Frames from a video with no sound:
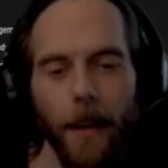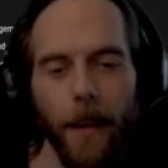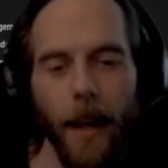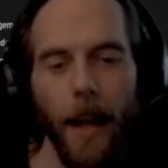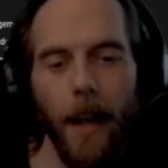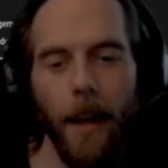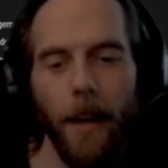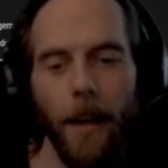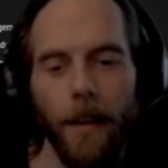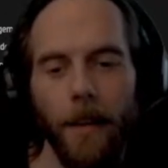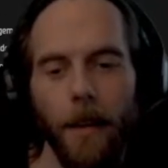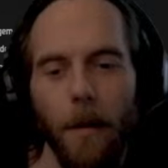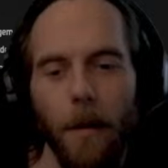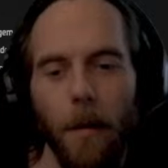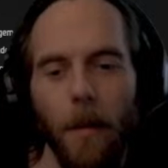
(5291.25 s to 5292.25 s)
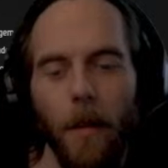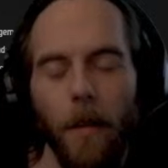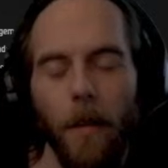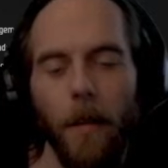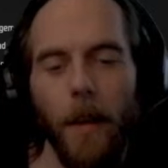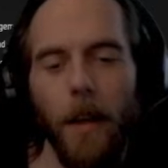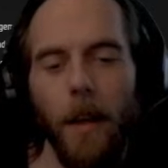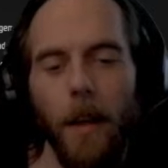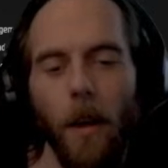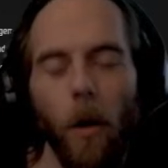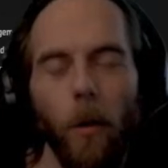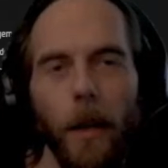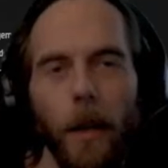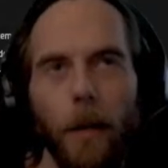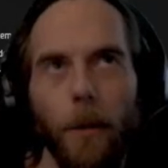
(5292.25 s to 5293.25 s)
And the
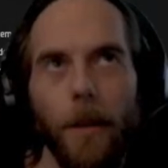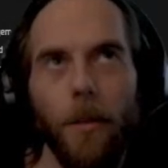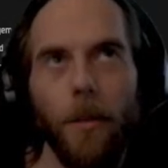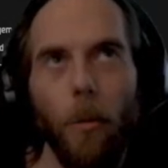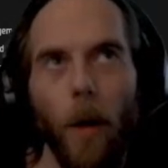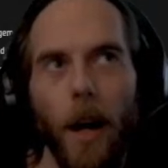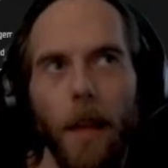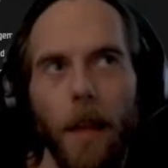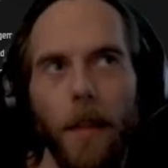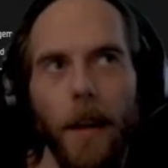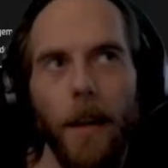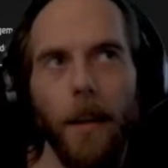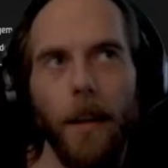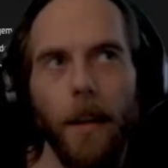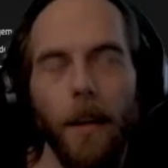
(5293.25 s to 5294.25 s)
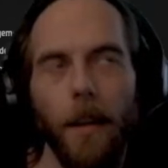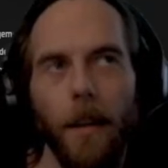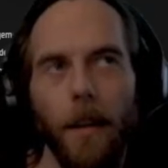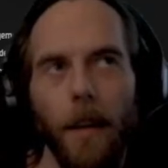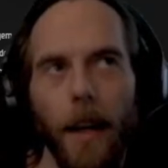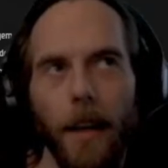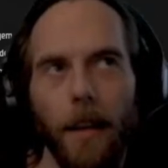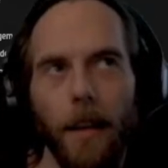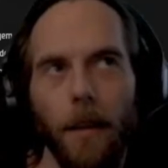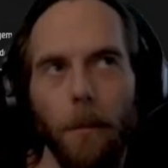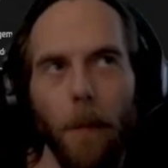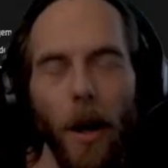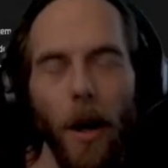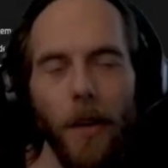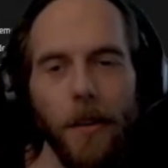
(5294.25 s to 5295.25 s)
only reason why I think like
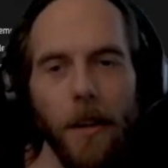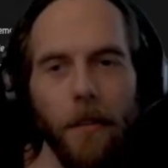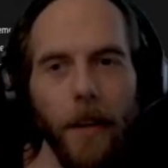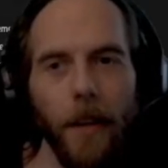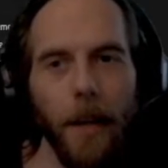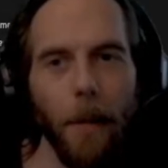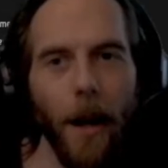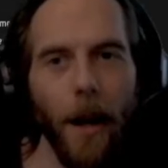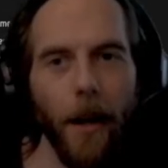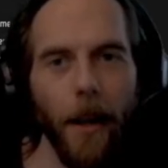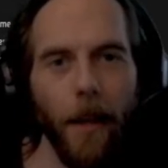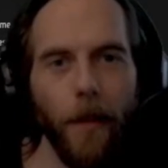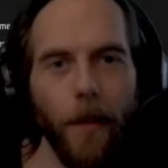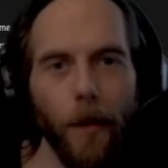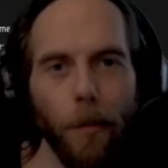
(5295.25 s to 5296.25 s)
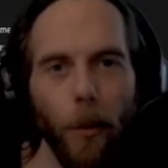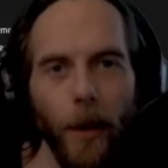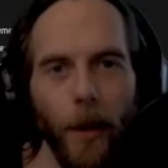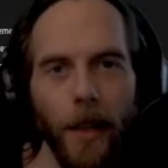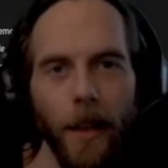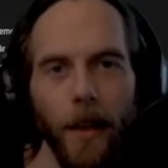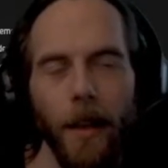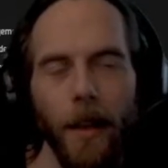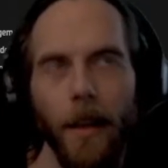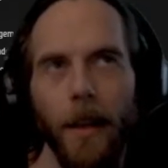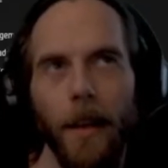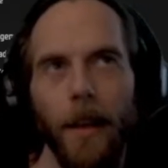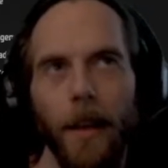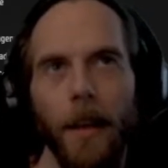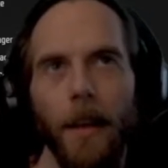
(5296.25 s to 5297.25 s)
positively about it at this point
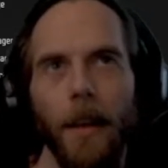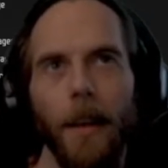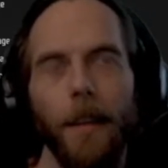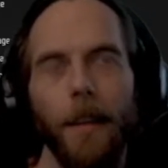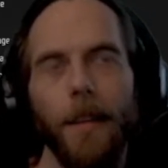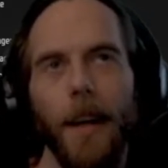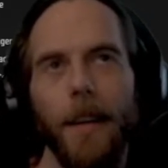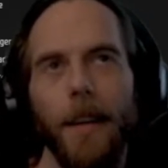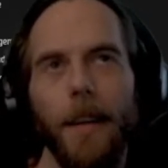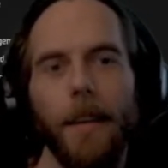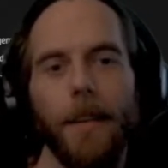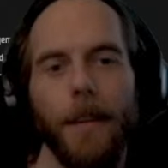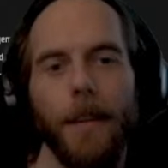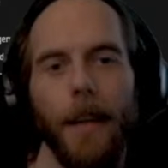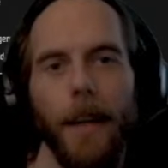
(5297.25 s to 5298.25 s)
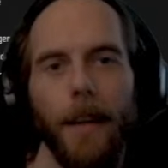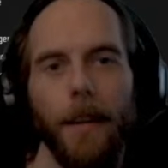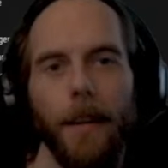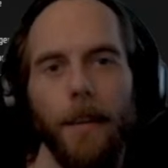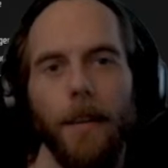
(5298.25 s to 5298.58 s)
is the idea that like